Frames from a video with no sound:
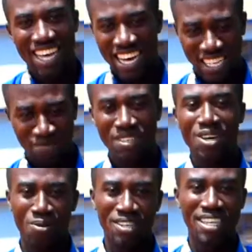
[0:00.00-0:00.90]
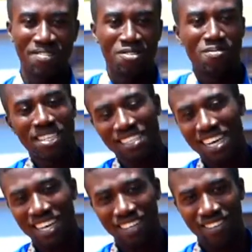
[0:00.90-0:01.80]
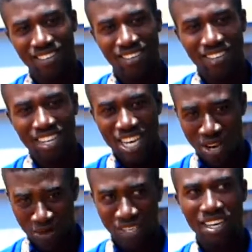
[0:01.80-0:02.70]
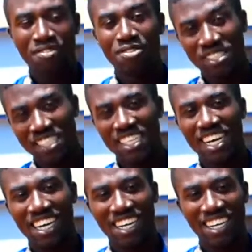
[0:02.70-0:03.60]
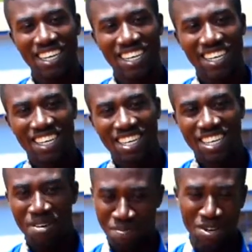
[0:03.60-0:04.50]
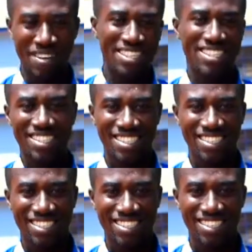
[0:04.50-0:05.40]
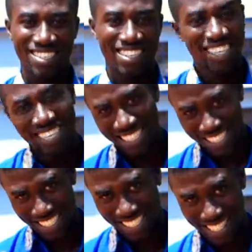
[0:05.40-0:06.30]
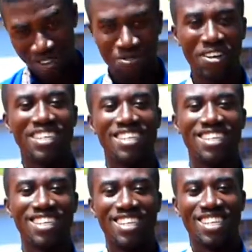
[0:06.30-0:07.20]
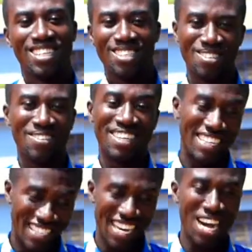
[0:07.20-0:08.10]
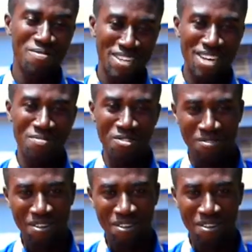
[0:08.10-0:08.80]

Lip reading: has been a wonderful master, a wonderful teacher, a parent, and a friend to the entire Maniampong